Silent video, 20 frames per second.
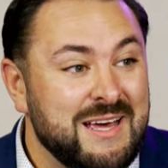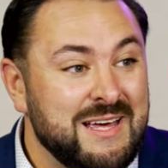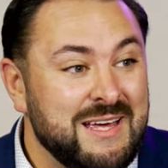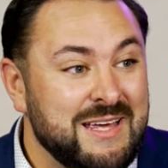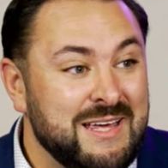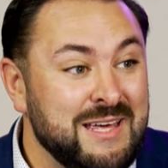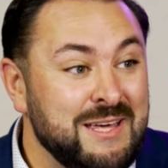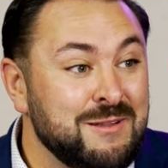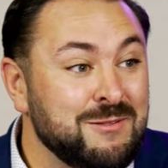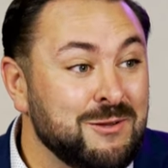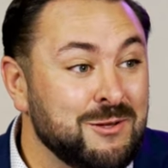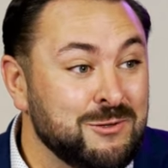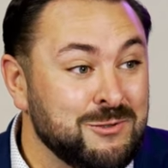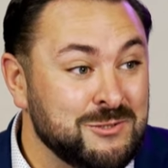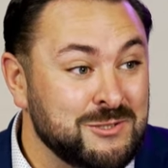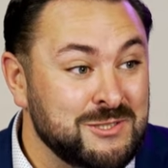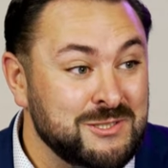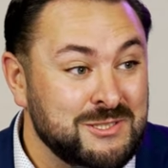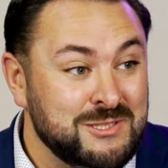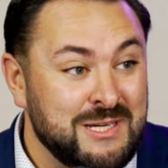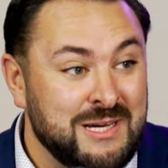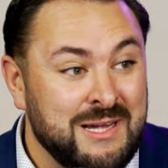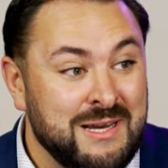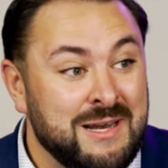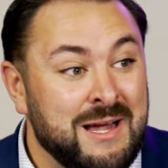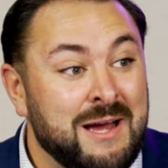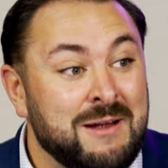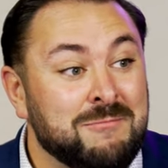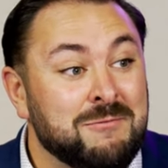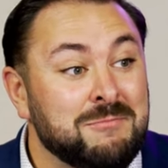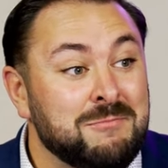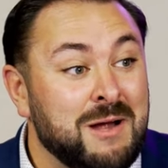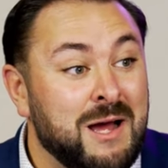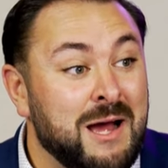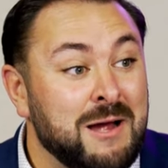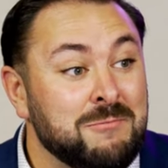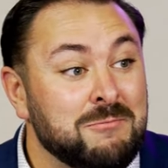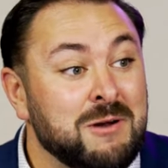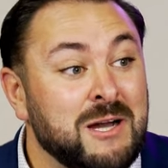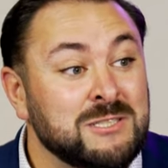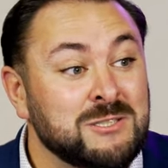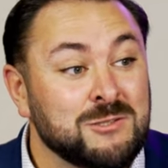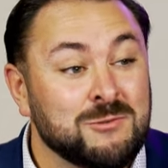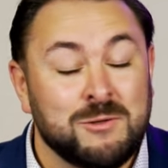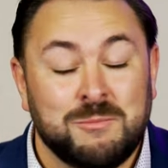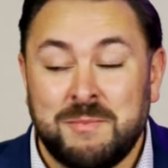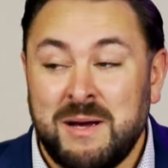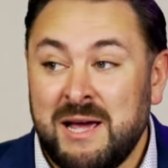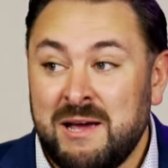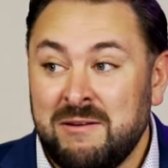He loses, and I, I wrestled with my